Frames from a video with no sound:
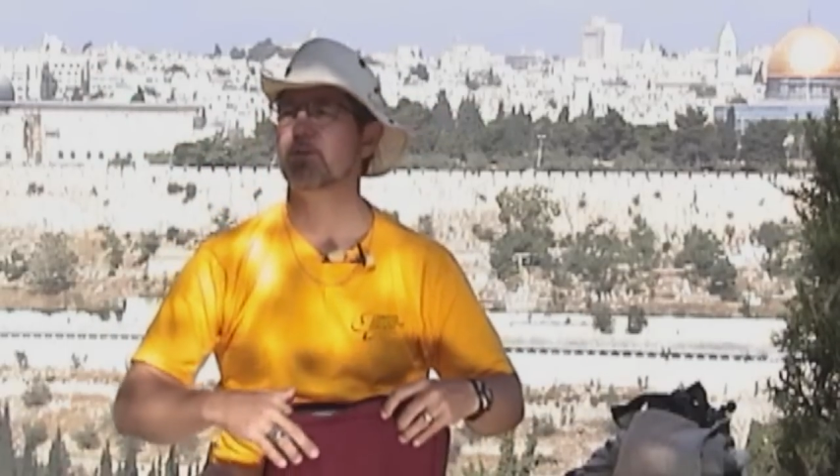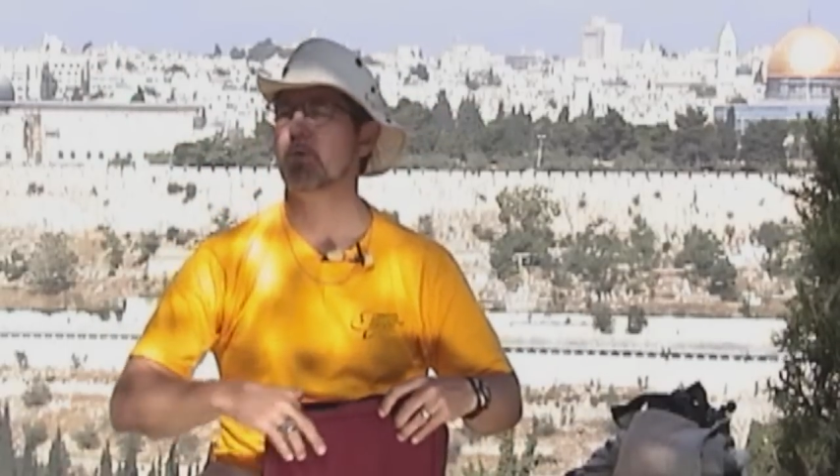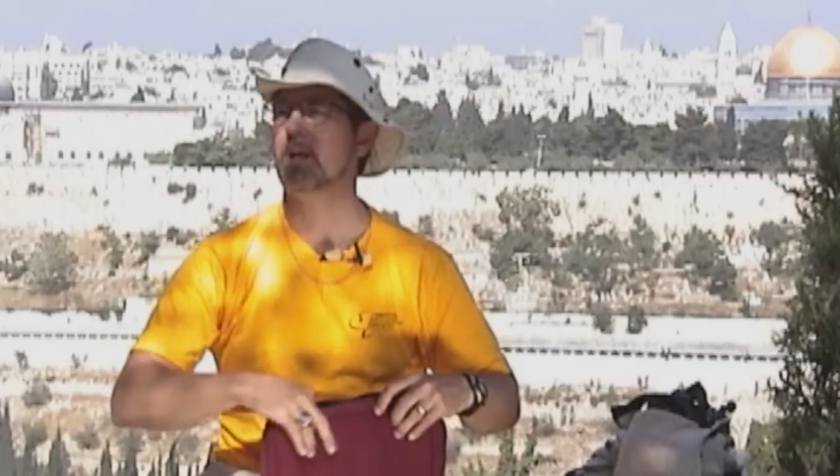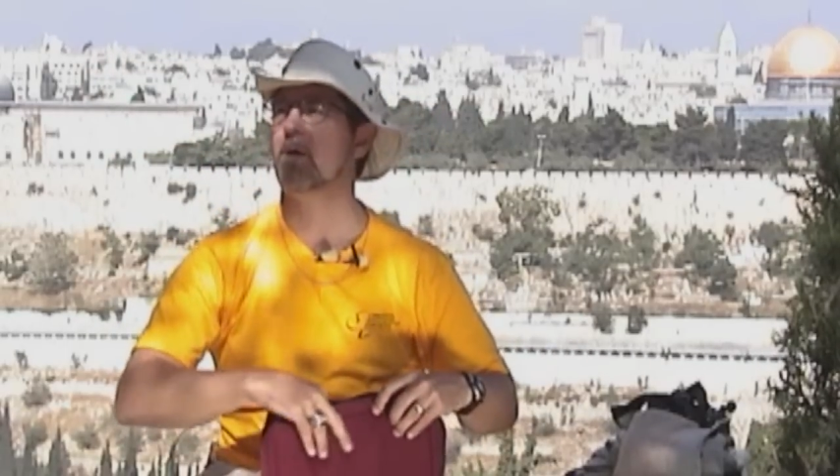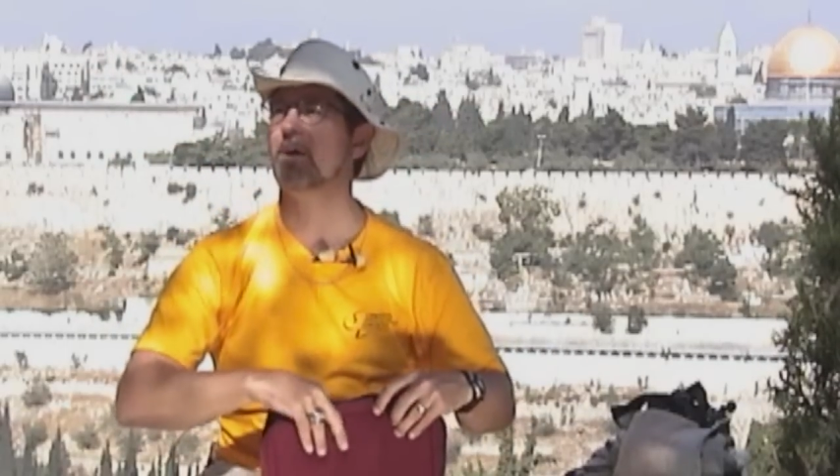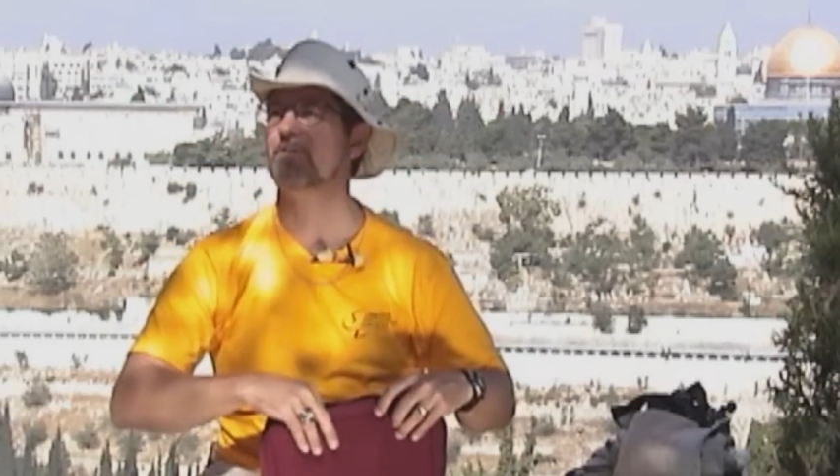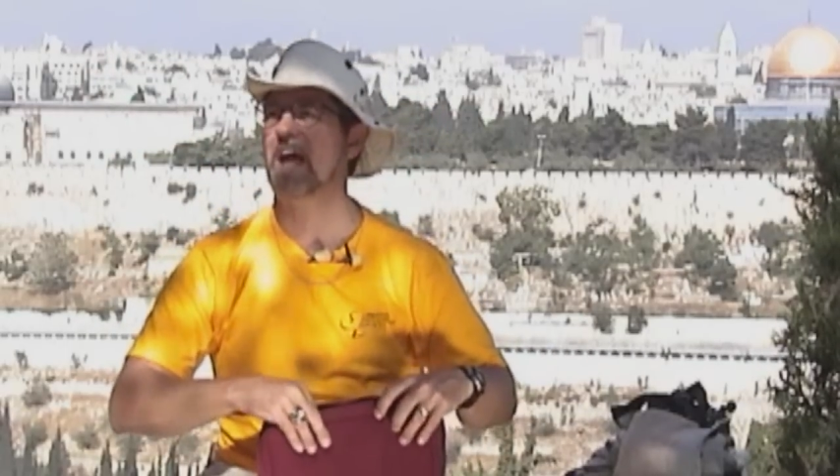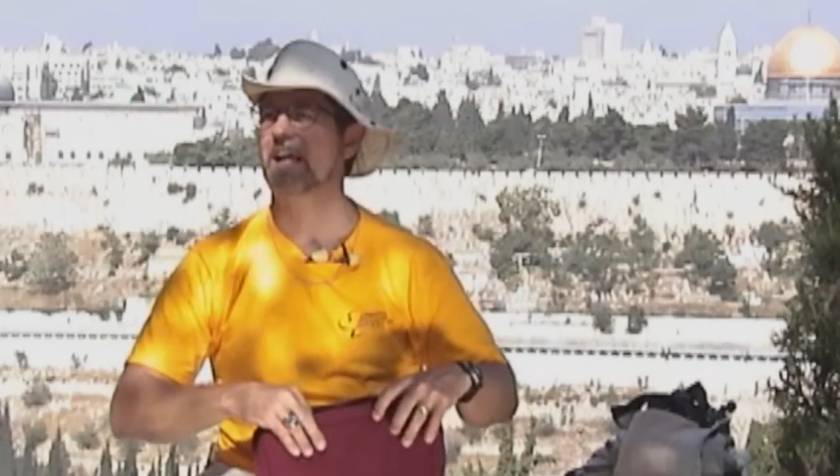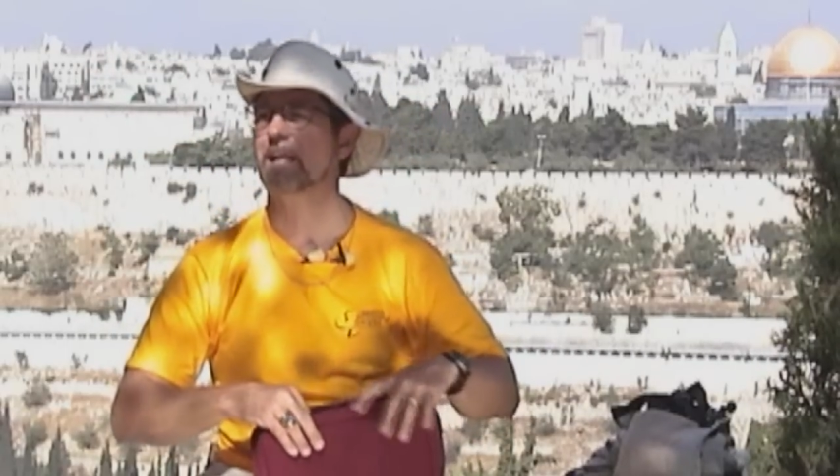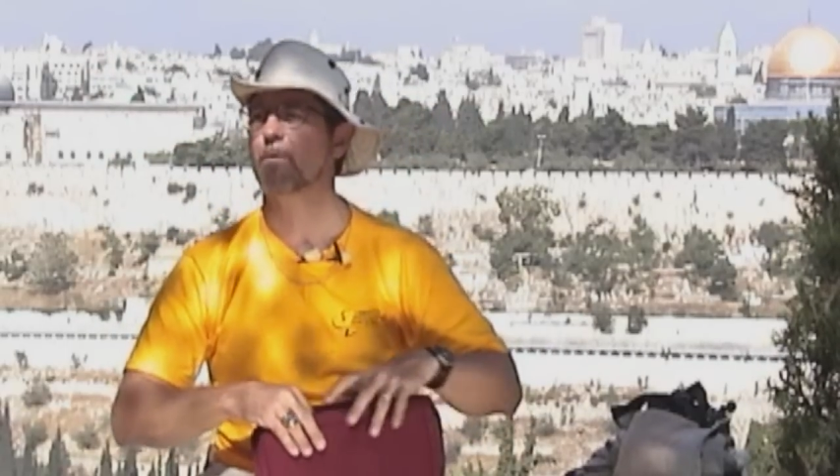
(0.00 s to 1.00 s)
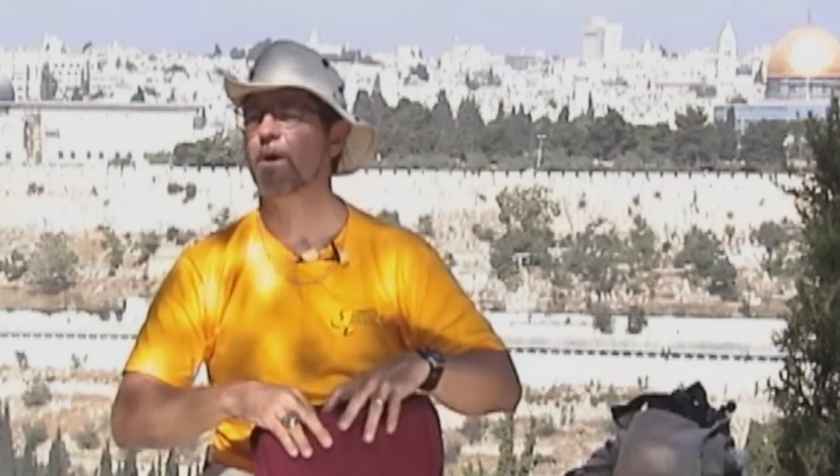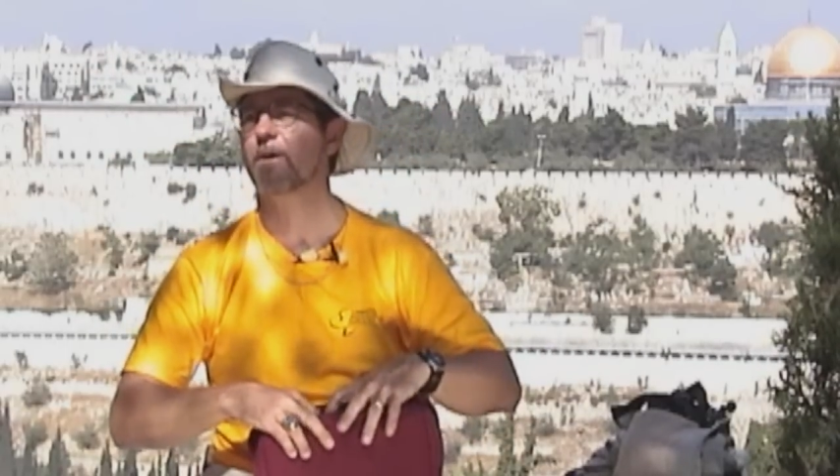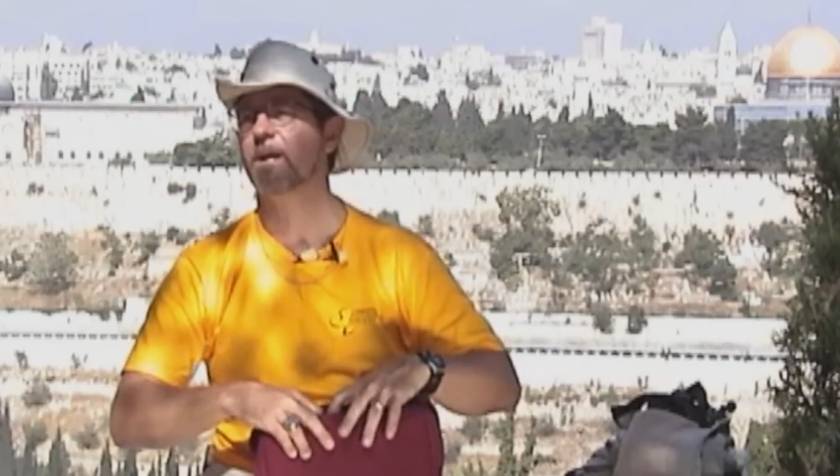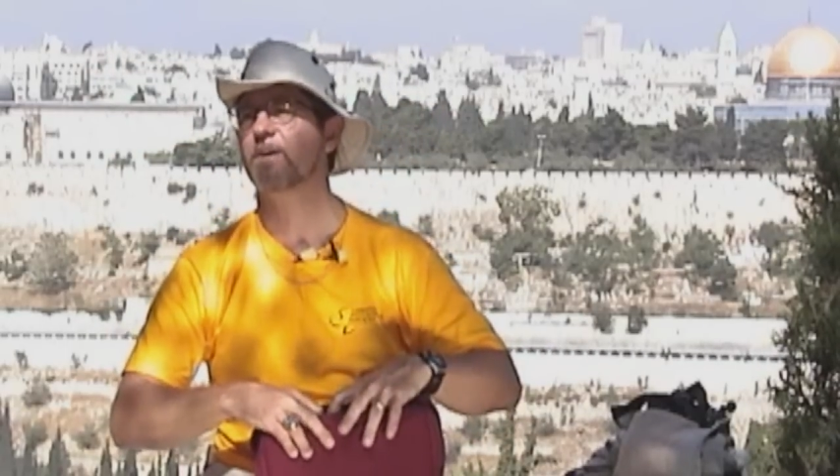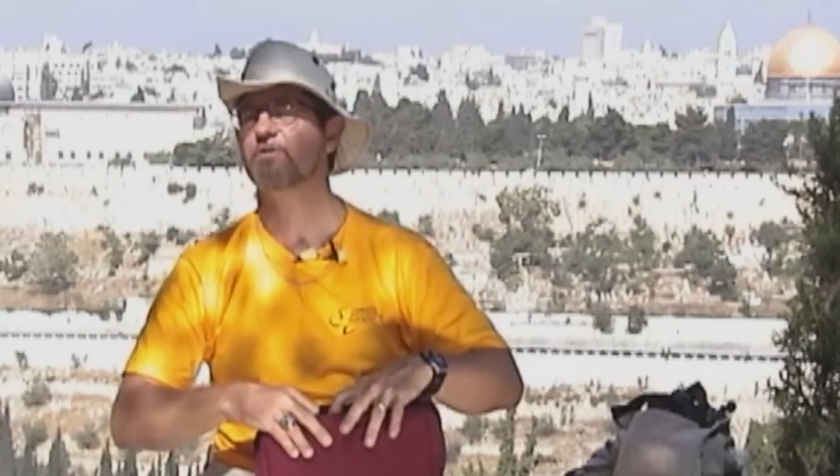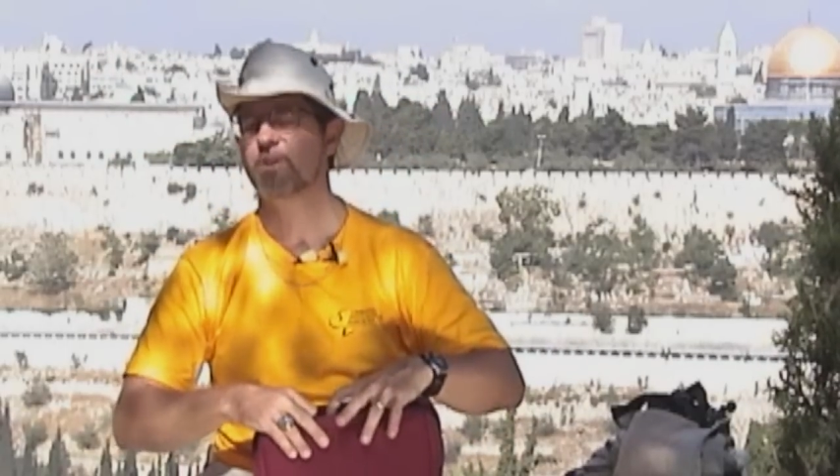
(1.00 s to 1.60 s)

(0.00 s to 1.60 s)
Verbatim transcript: do we know exactly where it is?